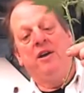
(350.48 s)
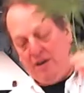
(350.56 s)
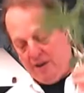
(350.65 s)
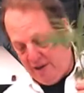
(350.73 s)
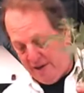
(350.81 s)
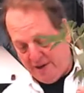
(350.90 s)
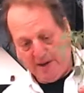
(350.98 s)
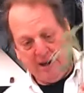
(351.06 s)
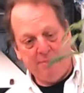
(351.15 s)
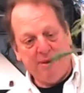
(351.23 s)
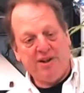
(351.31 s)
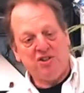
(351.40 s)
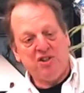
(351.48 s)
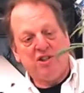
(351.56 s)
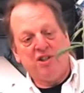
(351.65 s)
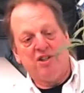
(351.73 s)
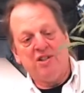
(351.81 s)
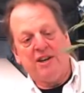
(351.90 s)
And I'm actually going
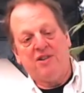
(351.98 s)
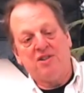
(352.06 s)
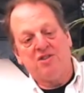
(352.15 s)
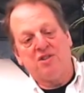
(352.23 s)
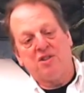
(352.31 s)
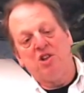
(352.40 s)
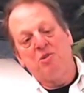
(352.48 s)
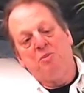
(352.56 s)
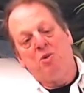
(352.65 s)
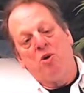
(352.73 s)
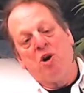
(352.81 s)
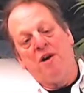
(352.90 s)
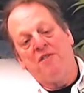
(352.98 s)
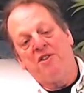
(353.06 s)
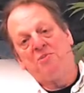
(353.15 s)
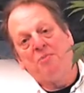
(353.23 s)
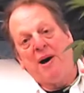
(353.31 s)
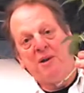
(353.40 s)
to take just a little bit more off this
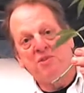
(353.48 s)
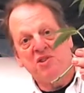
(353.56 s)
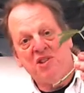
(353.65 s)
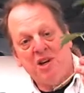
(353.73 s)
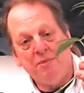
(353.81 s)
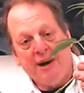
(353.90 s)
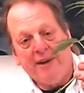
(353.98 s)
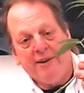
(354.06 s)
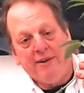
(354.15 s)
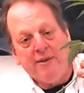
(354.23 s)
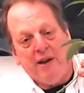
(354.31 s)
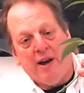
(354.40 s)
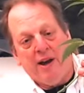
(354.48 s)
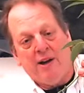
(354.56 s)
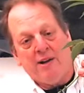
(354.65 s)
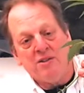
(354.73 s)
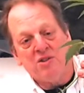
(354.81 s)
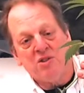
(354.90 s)
bottom stem,
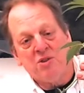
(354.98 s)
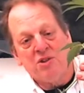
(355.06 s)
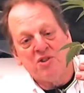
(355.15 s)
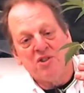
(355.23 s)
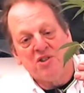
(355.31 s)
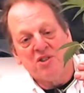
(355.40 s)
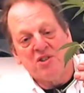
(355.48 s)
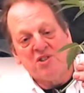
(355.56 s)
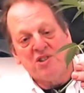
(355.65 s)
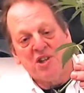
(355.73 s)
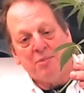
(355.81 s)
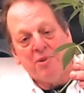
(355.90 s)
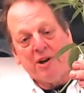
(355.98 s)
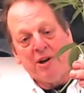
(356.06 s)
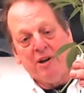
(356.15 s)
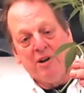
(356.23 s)
so there's just a stub there.